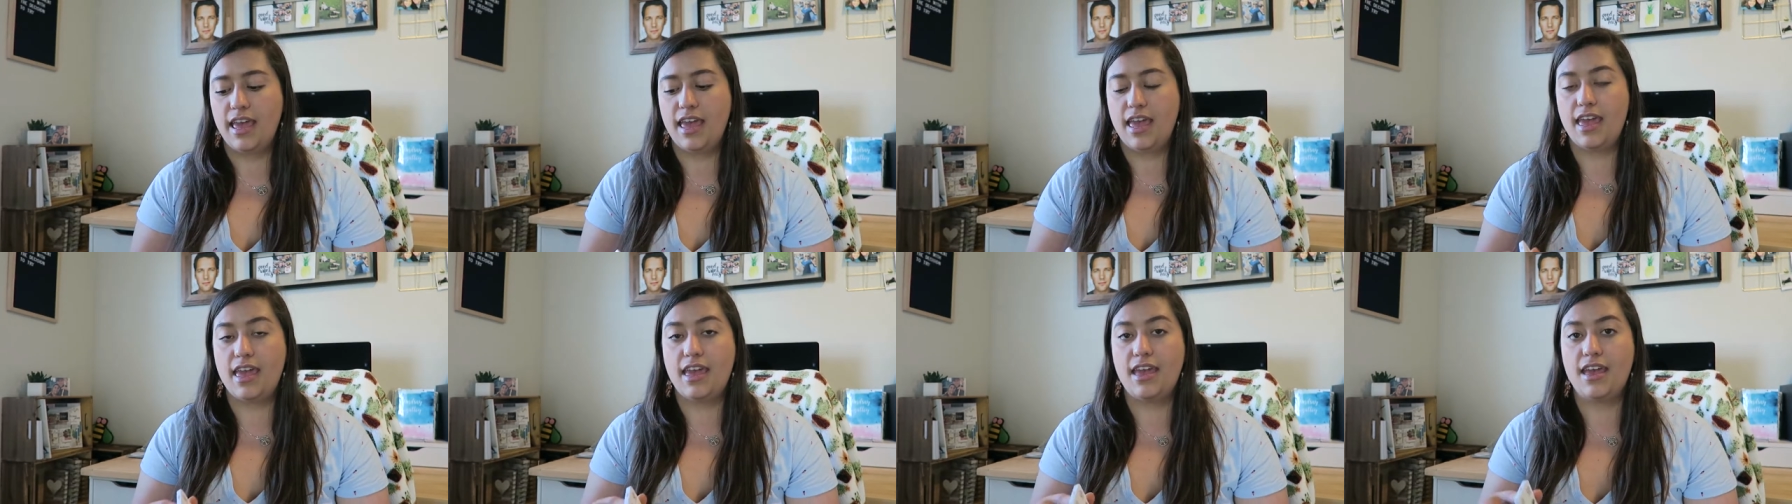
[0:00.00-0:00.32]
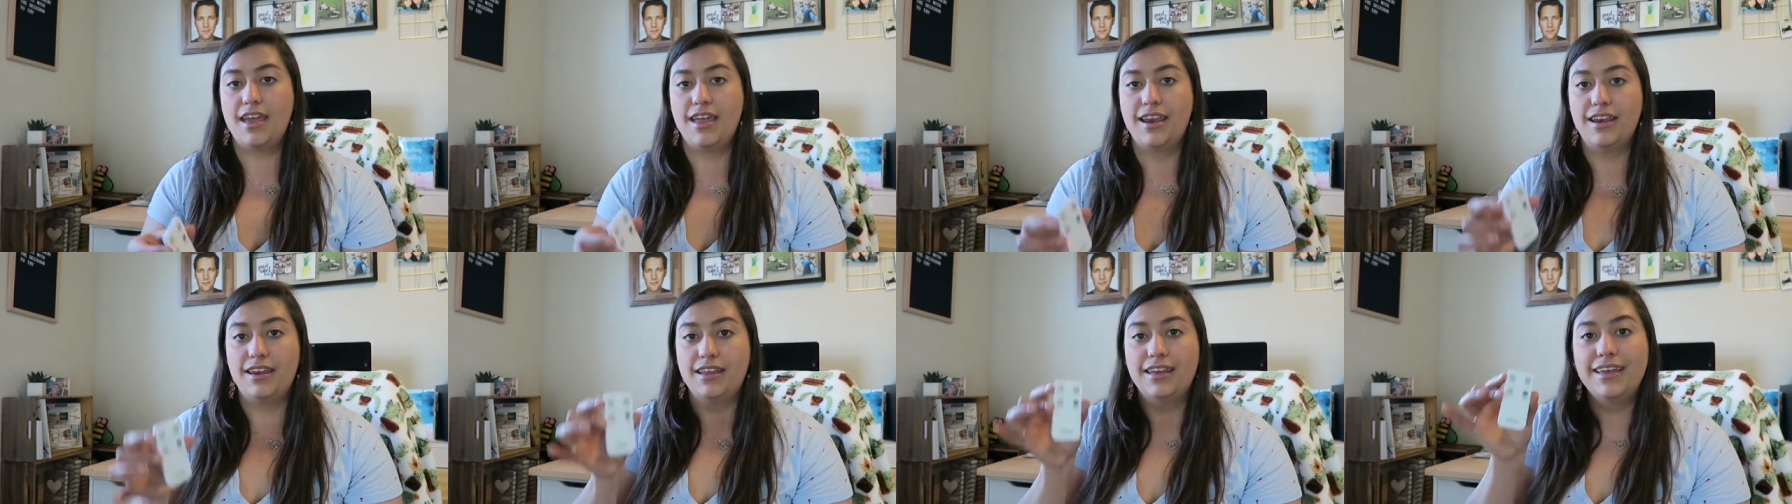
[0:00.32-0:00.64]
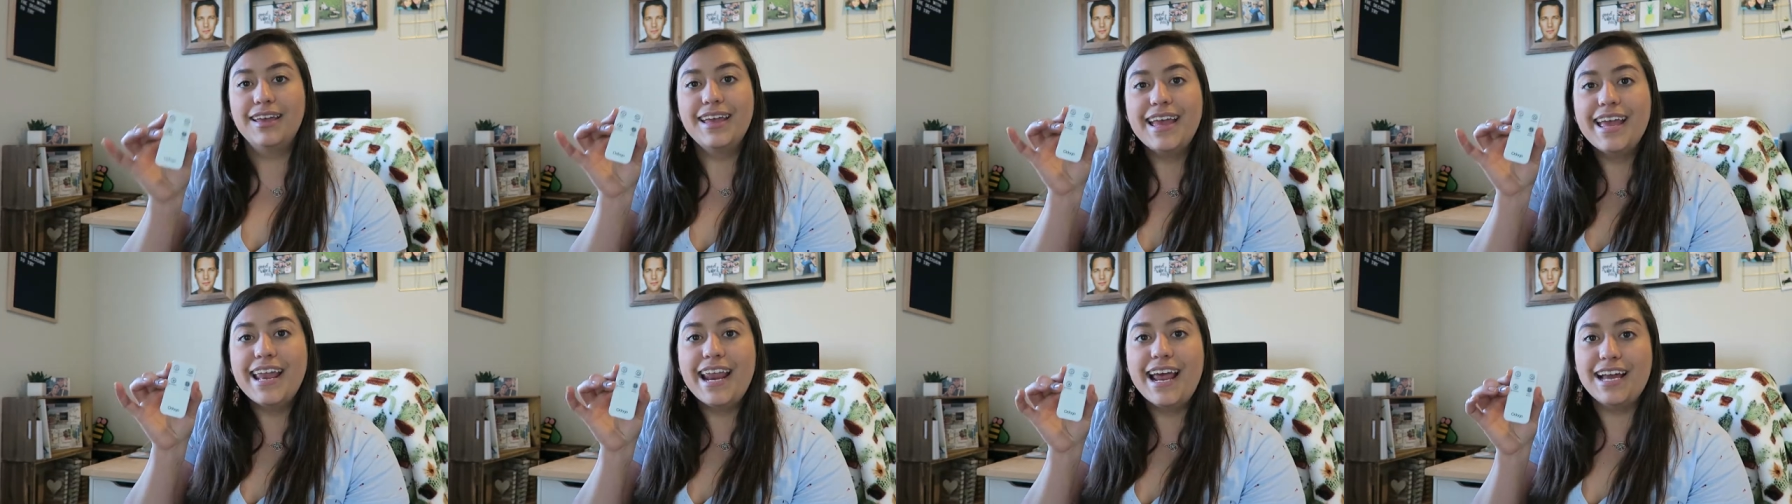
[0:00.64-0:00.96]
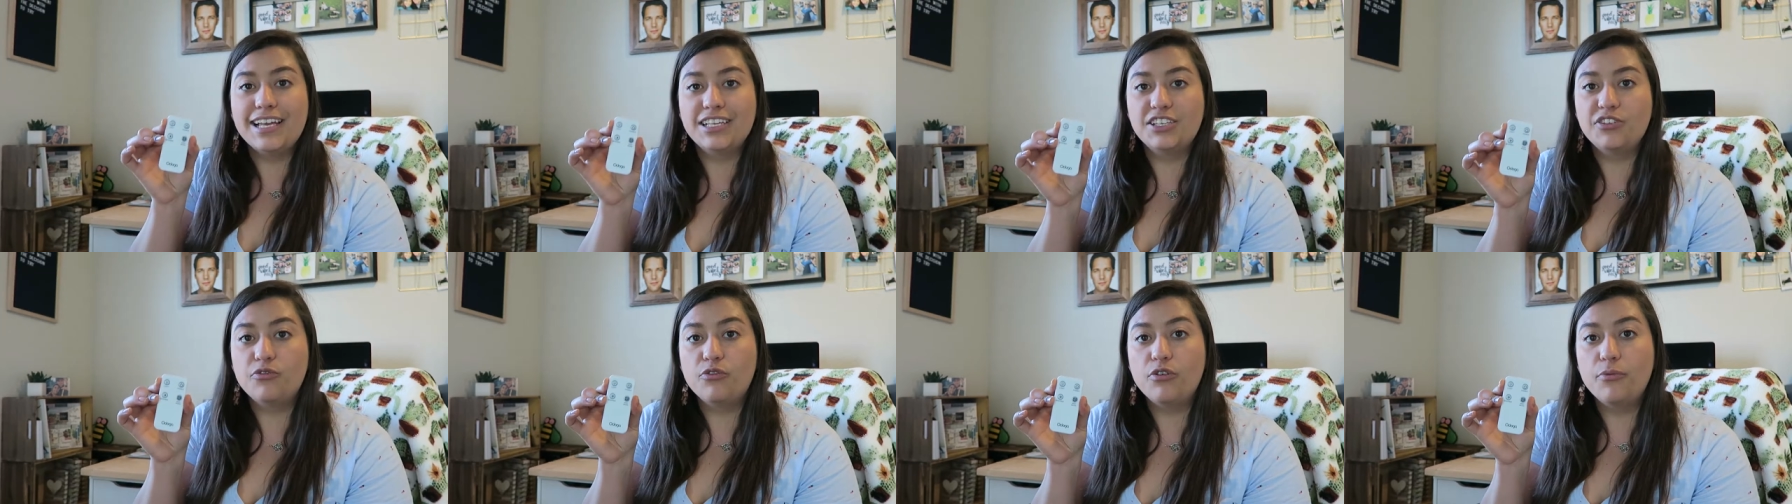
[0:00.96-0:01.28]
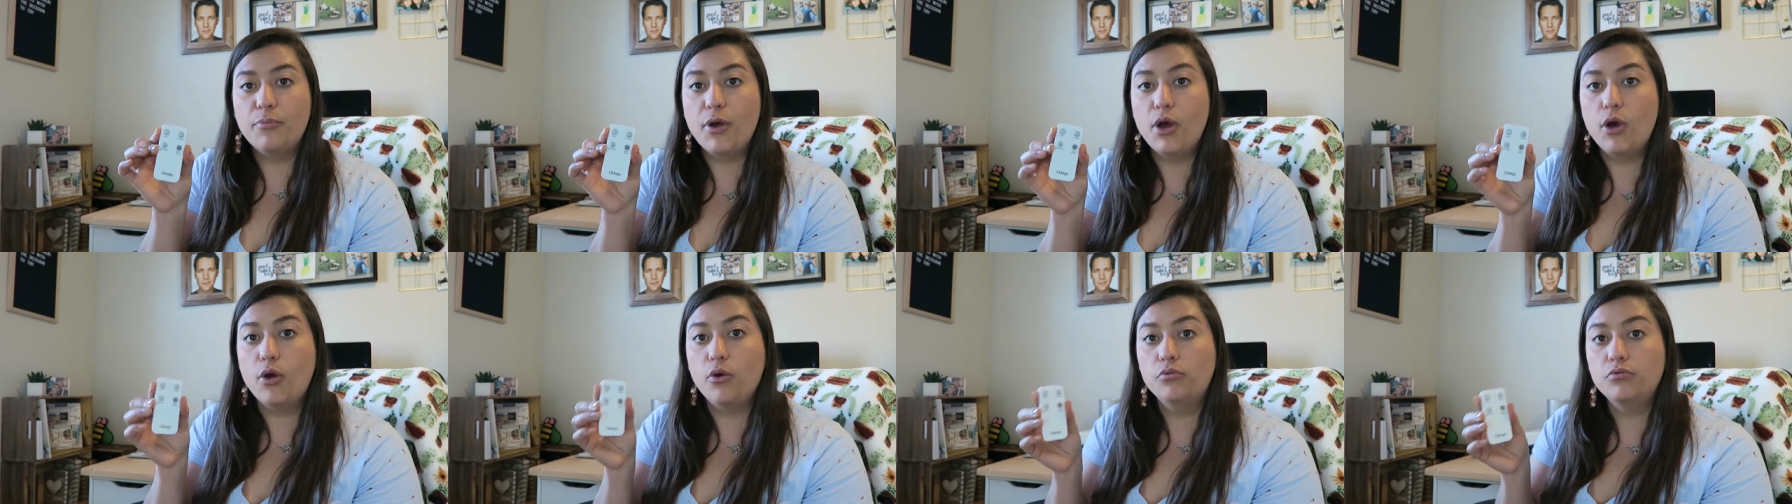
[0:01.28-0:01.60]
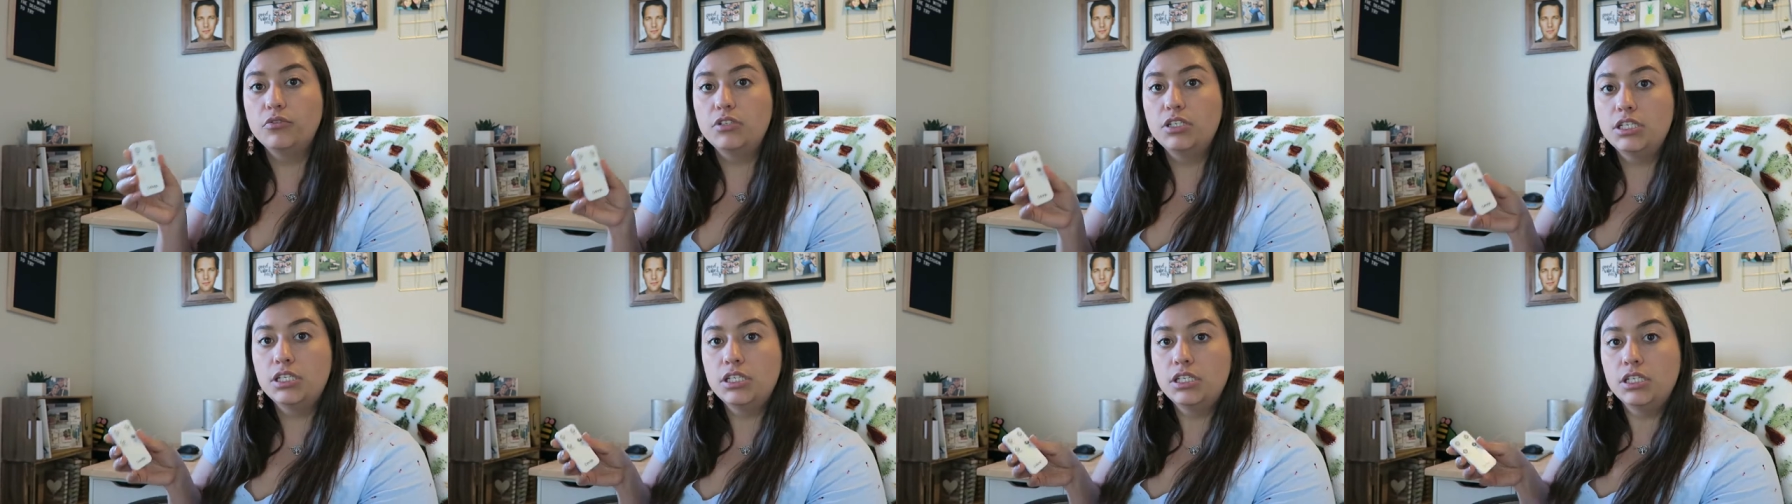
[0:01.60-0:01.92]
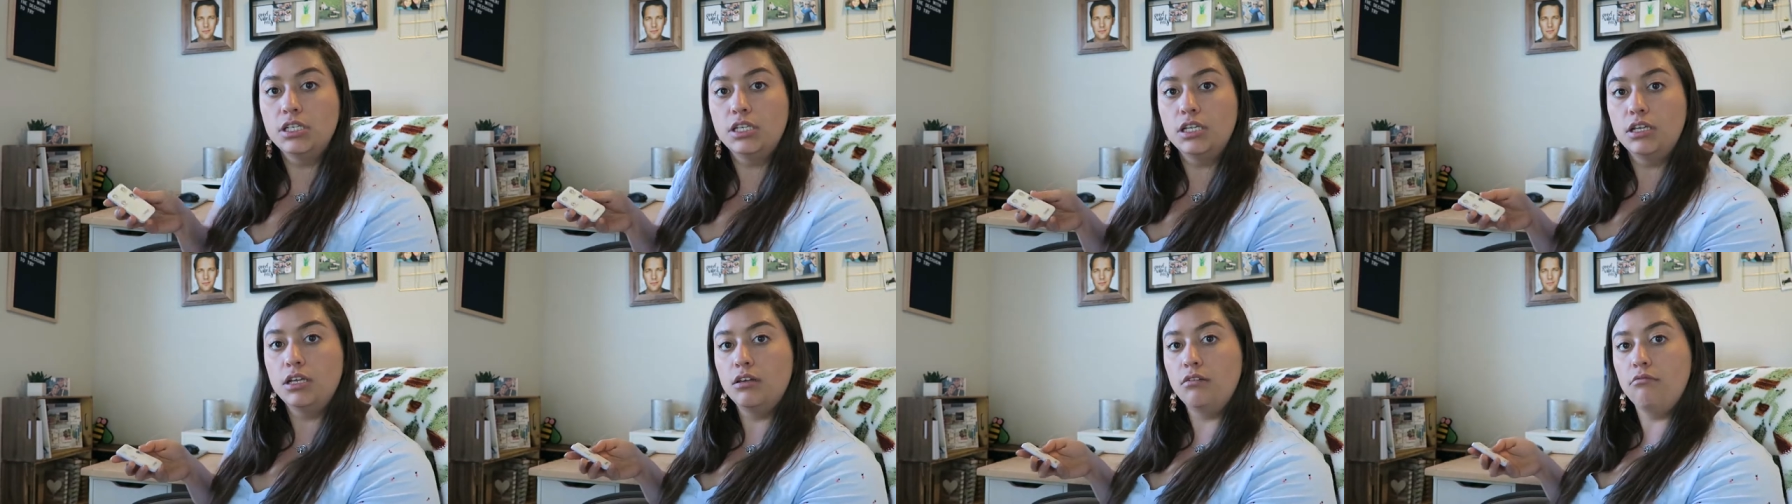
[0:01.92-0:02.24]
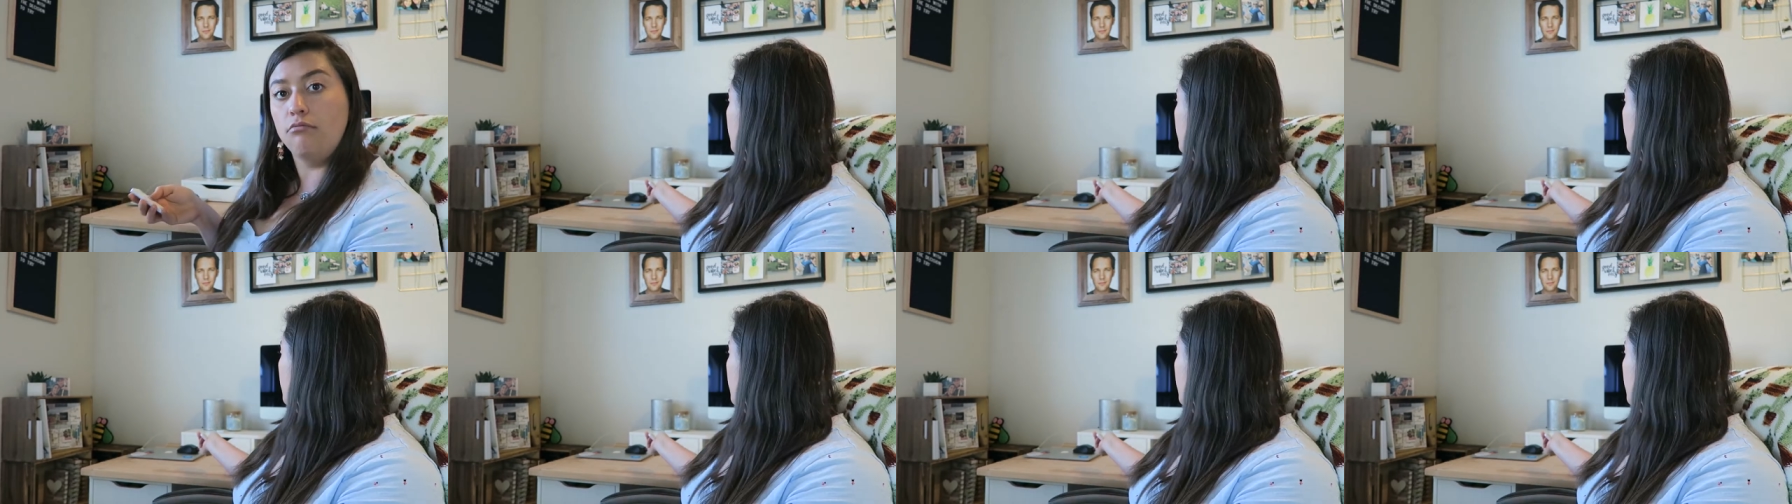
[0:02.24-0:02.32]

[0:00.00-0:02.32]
and it has a remote.